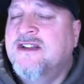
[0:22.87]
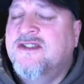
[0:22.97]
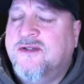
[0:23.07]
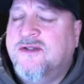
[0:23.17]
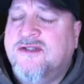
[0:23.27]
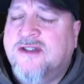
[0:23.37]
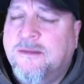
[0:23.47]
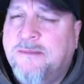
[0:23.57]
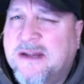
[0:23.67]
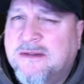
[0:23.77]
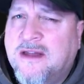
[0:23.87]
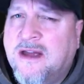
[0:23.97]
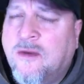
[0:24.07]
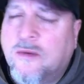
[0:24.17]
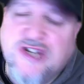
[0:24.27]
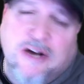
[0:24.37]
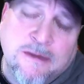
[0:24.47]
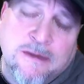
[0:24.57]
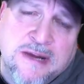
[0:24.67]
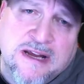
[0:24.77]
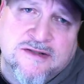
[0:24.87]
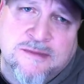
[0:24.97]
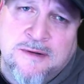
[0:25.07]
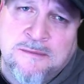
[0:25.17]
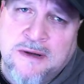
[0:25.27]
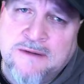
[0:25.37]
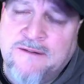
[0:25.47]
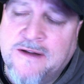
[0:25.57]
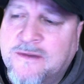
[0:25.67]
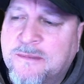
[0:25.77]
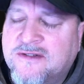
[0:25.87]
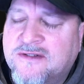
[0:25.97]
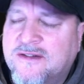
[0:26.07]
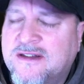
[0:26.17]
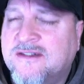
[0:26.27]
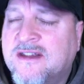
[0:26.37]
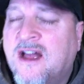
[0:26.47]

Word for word: So I'm just going to pick or cherry pick some of my favorite bits on this.